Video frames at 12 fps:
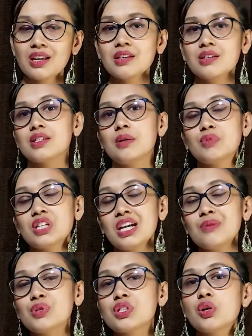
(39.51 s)

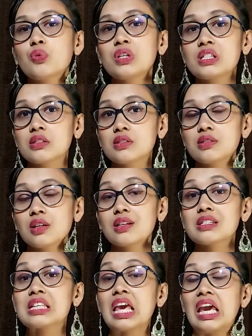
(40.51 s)
Sometimes the reason
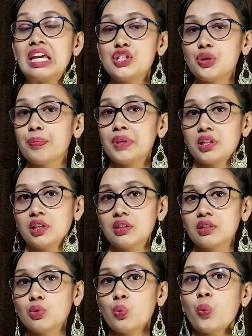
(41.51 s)
is
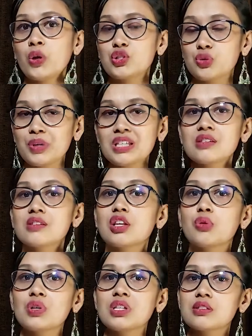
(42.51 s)
idiopathic, which means
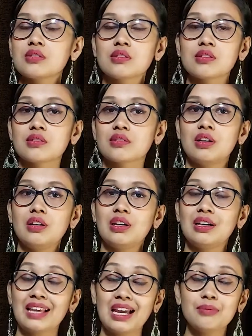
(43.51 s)
the reasons
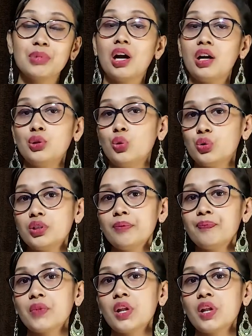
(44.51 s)
can be unknown.